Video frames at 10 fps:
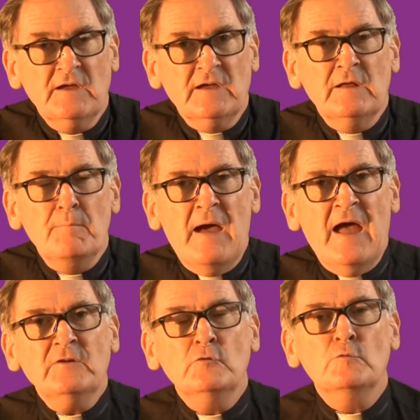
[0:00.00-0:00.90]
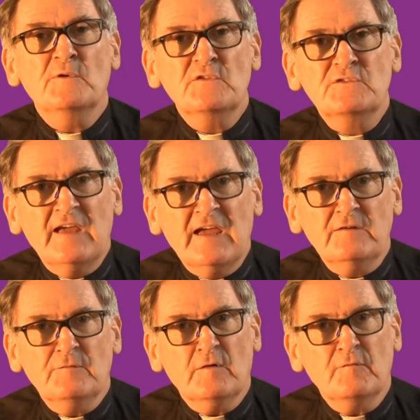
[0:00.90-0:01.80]
in a man who was dead
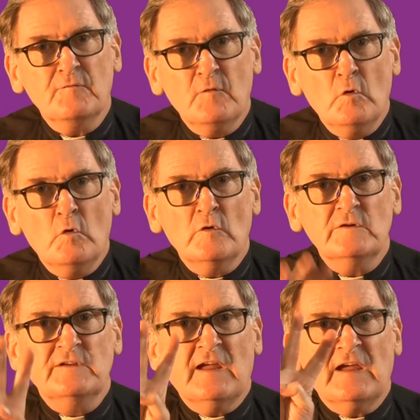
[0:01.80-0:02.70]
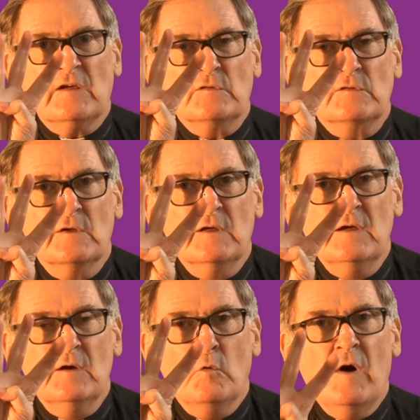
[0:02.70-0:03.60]
for 4 days.
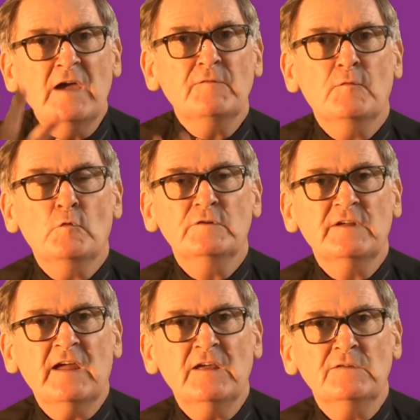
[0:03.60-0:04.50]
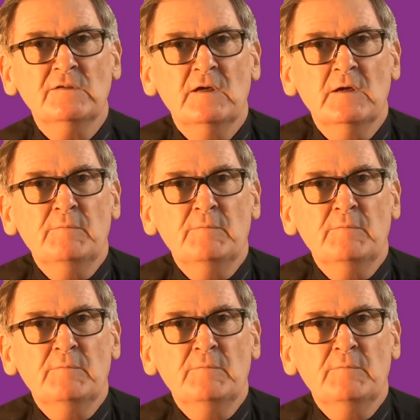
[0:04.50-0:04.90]
Why 4 days?